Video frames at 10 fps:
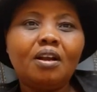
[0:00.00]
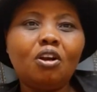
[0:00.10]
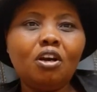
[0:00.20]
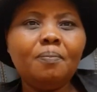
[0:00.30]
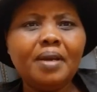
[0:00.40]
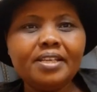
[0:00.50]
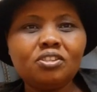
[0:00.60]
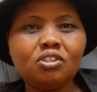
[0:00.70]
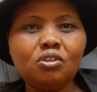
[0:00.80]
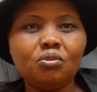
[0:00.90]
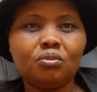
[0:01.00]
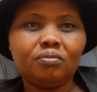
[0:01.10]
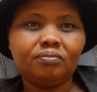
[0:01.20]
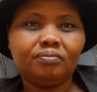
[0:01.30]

God bless you.